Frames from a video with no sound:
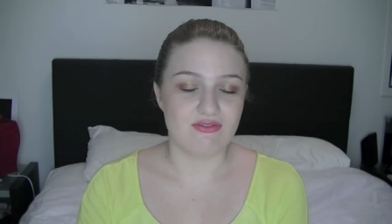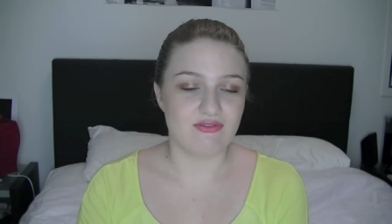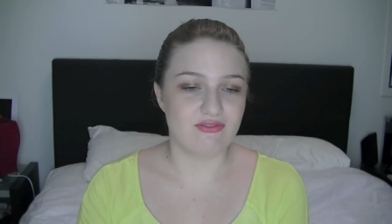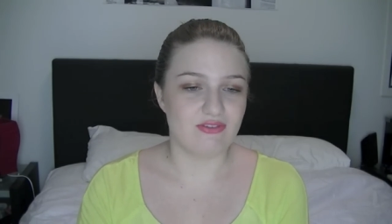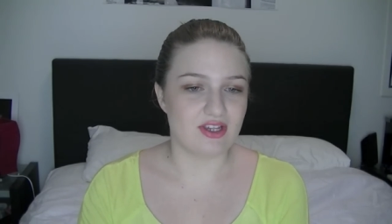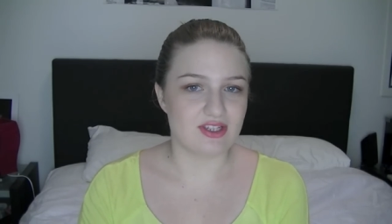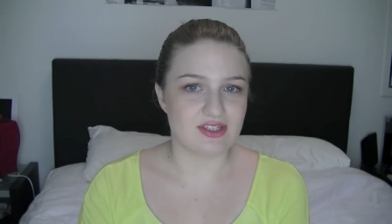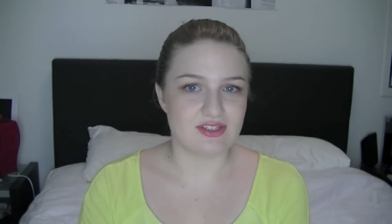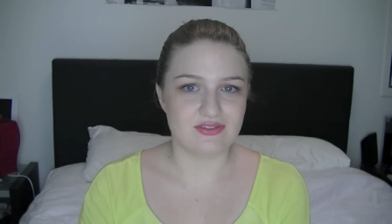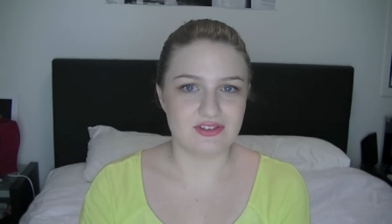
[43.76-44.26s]

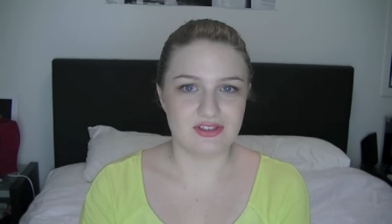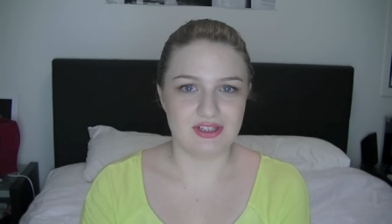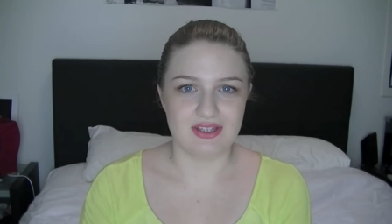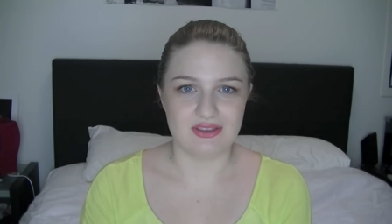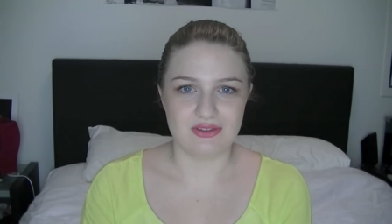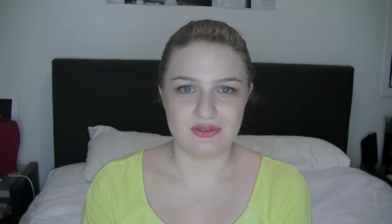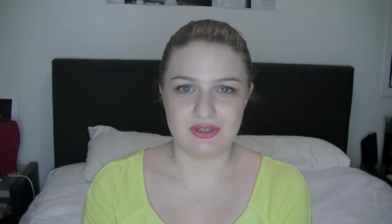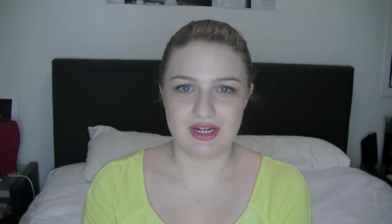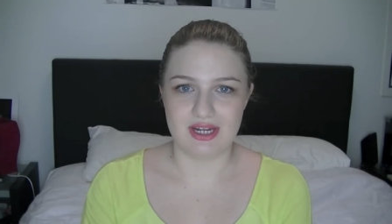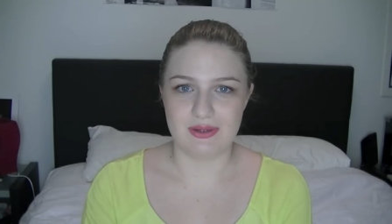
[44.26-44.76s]
First of all, I
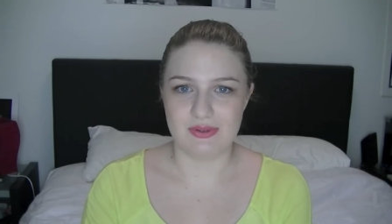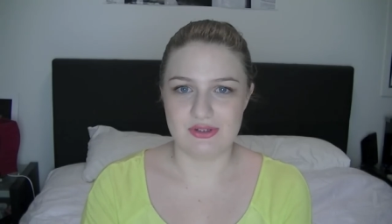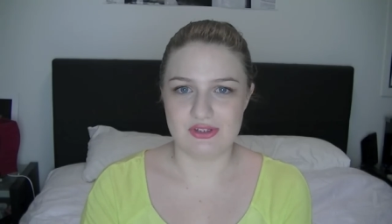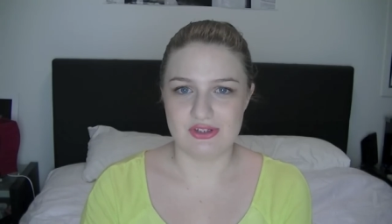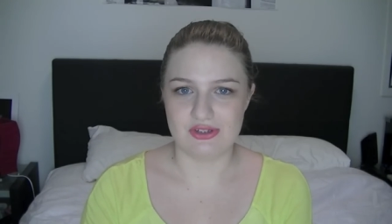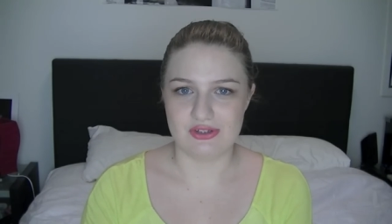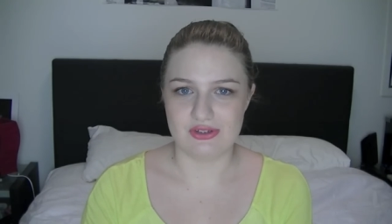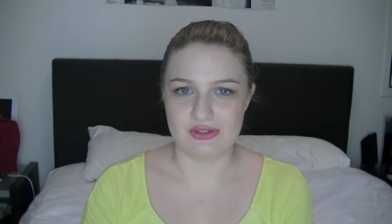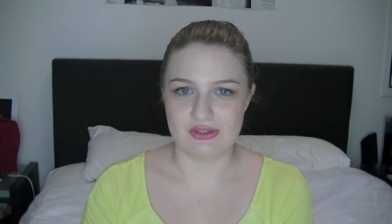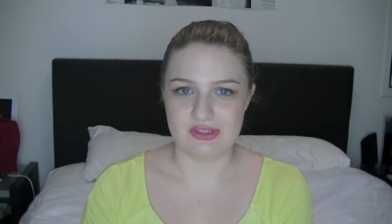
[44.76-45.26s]
thought I would
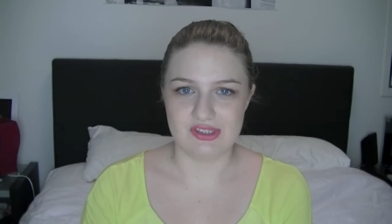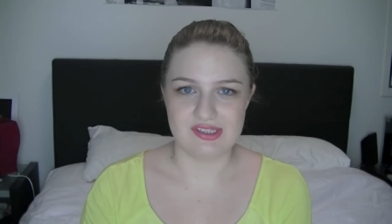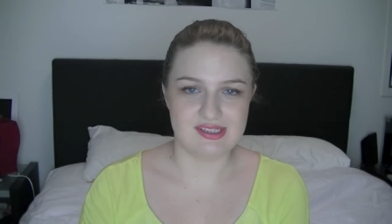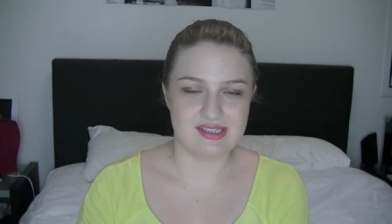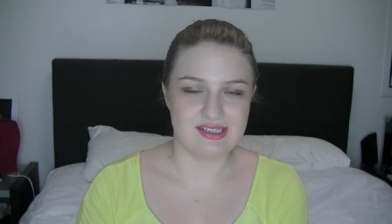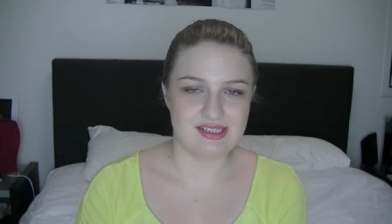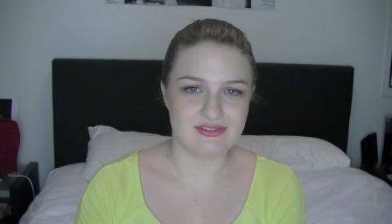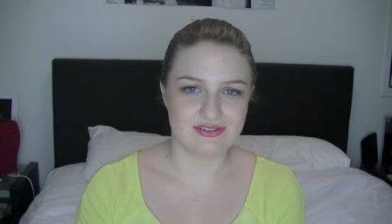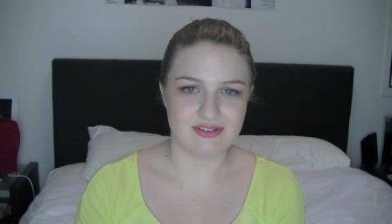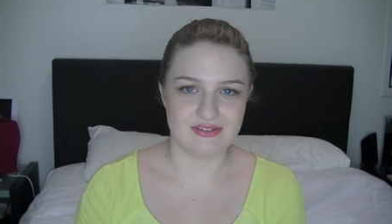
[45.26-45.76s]
do just
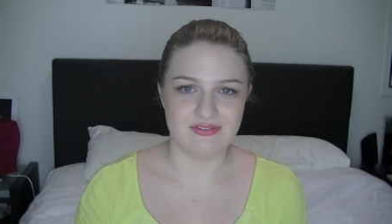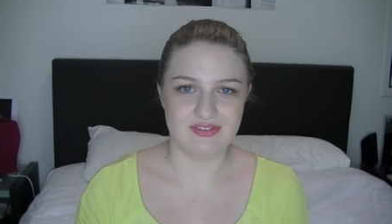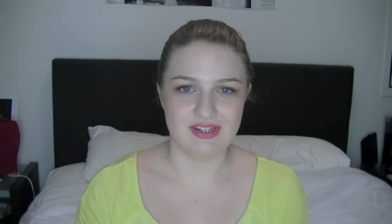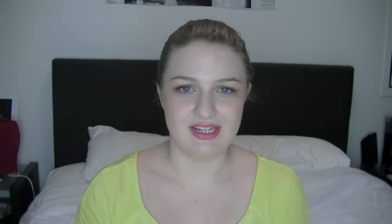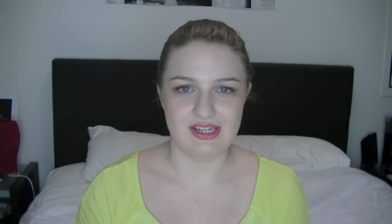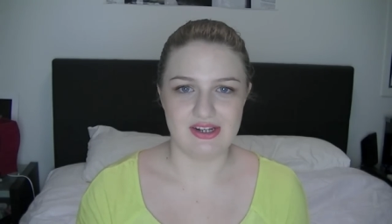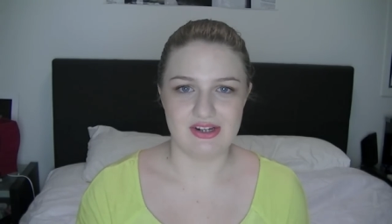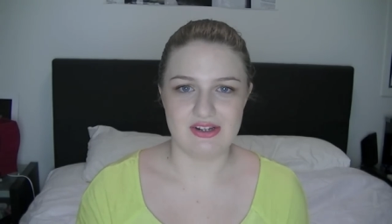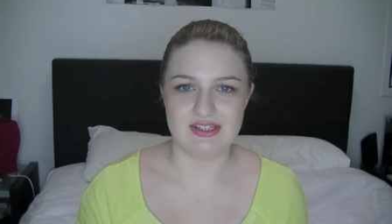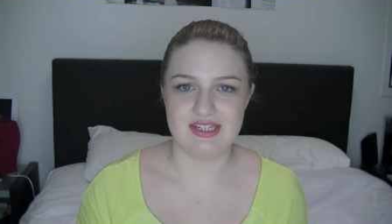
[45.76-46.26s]
a different
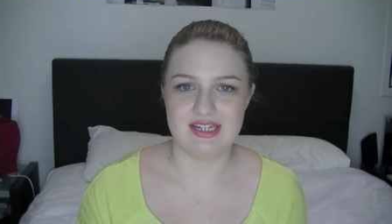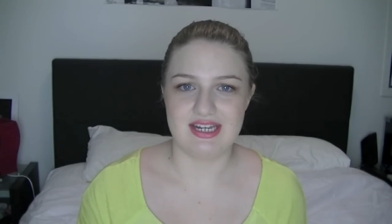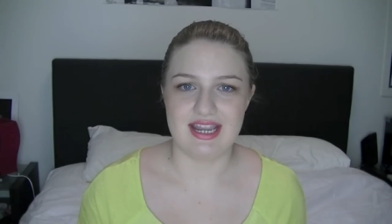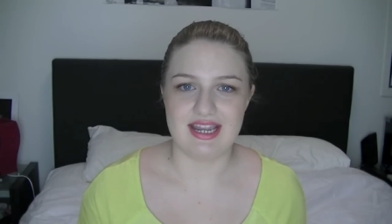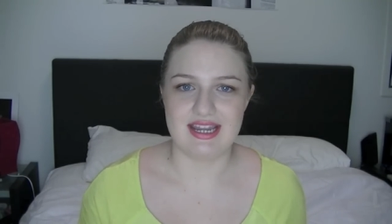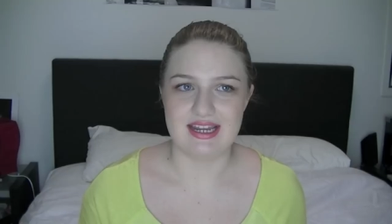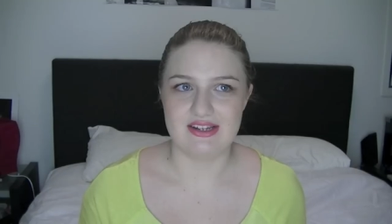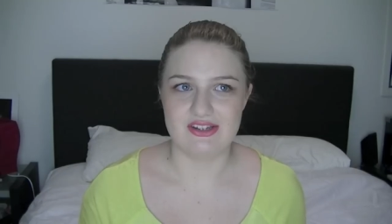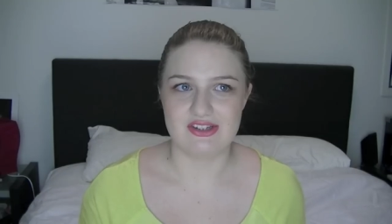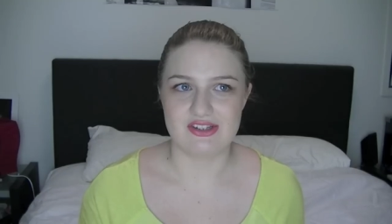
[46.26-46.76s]
video
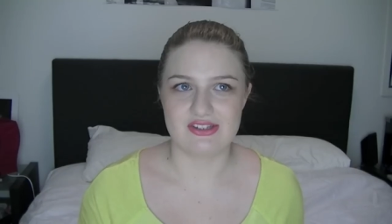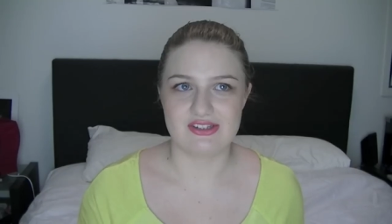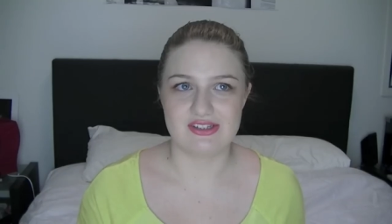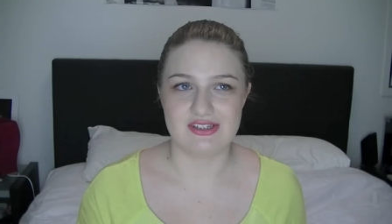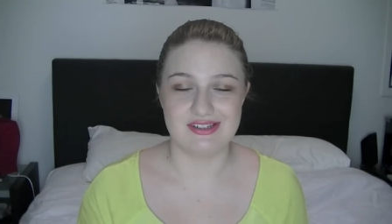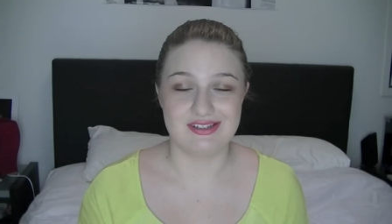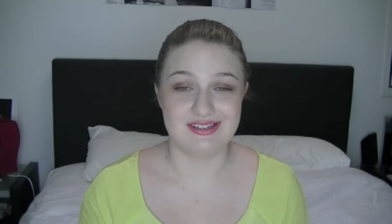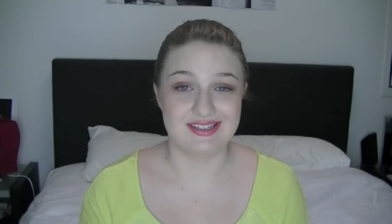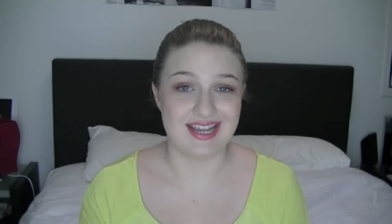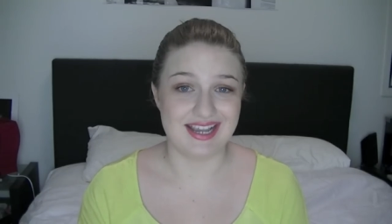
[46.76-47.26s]
today just
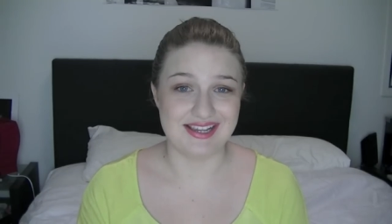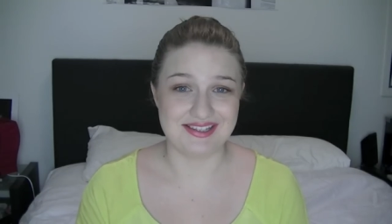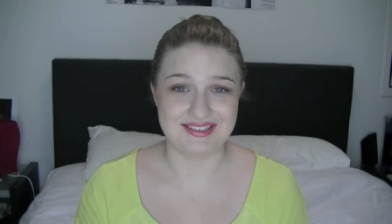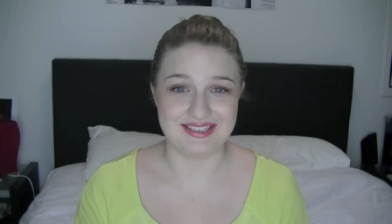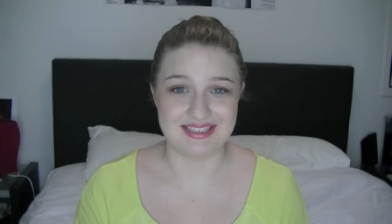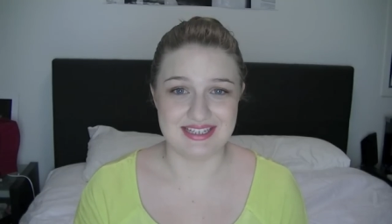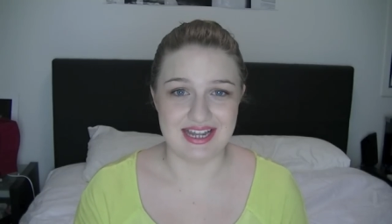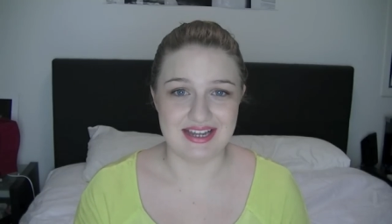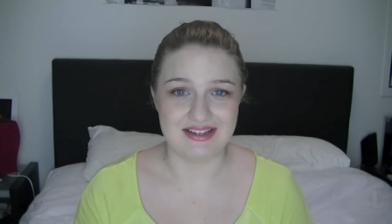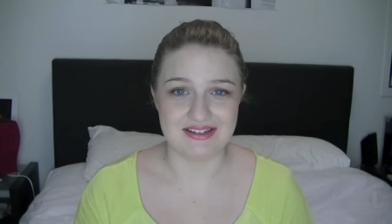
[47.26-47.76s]
to
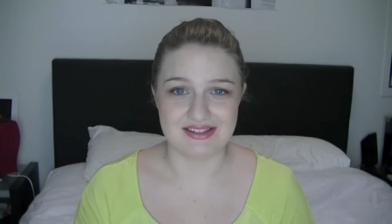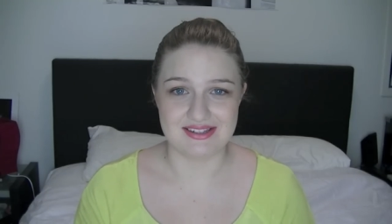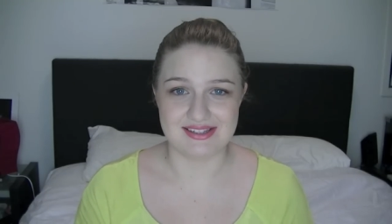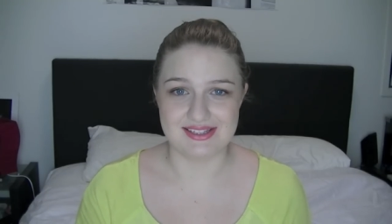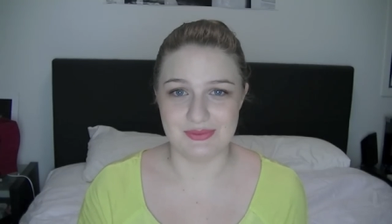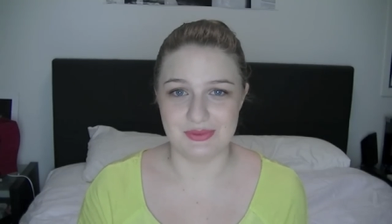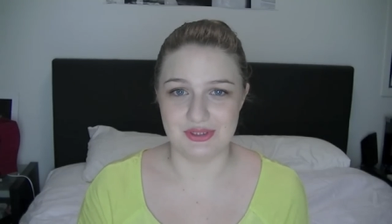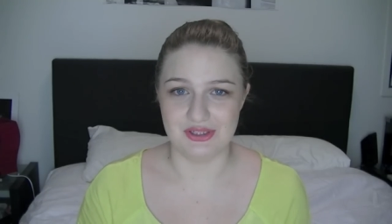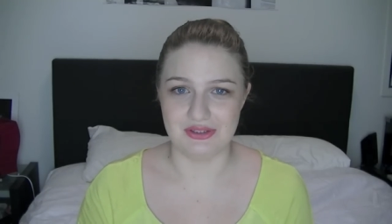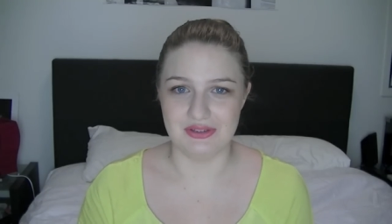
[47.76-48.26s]
test it out and
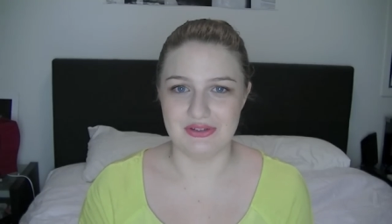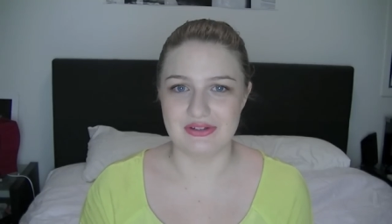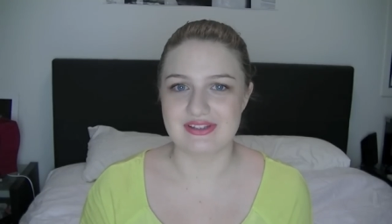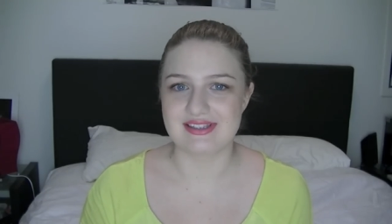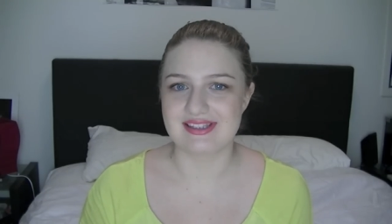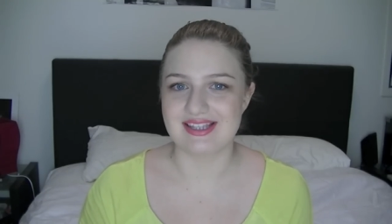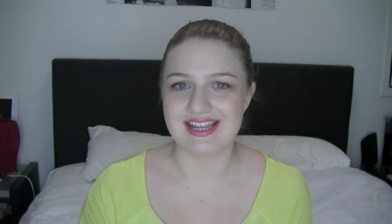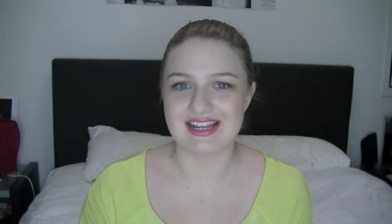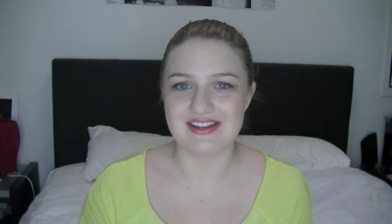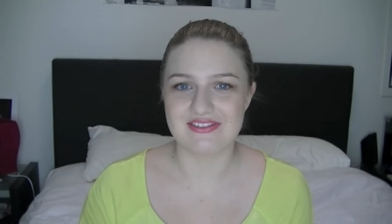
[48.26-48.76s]
see what it
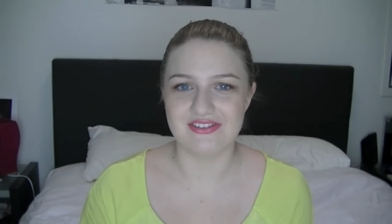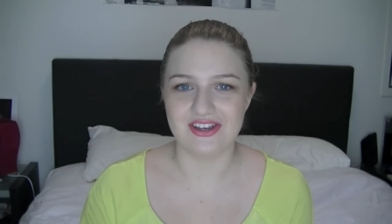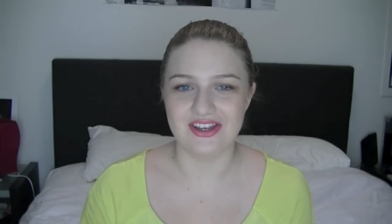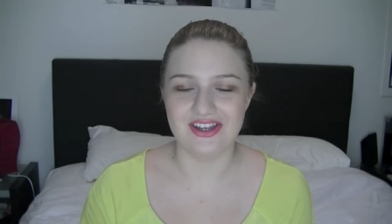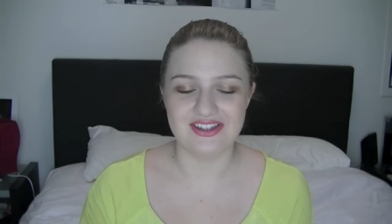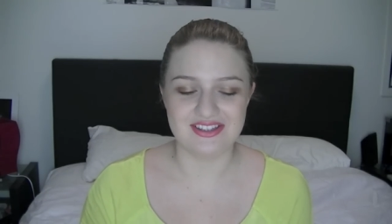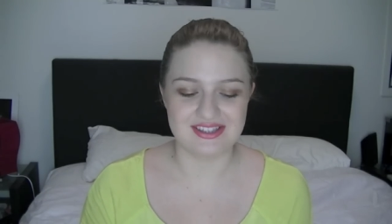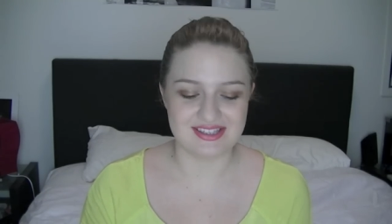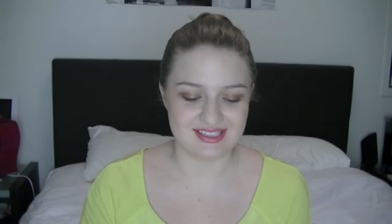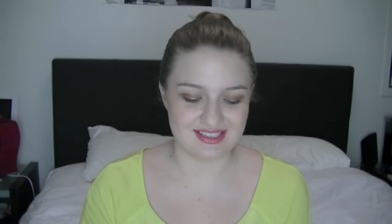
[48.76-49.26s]
looks like
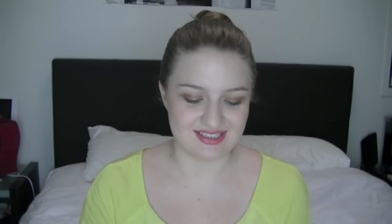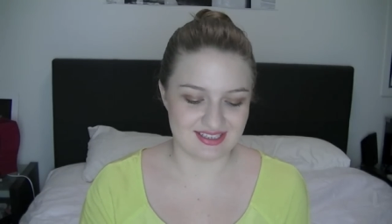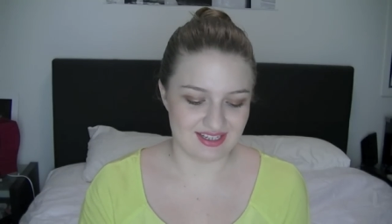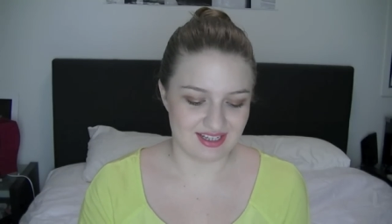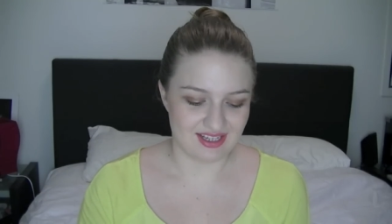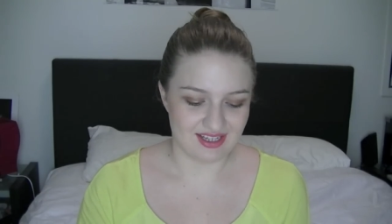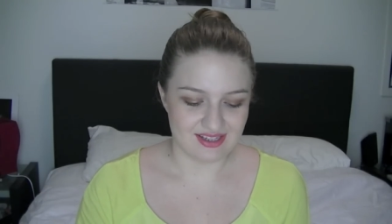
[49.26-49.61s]
first.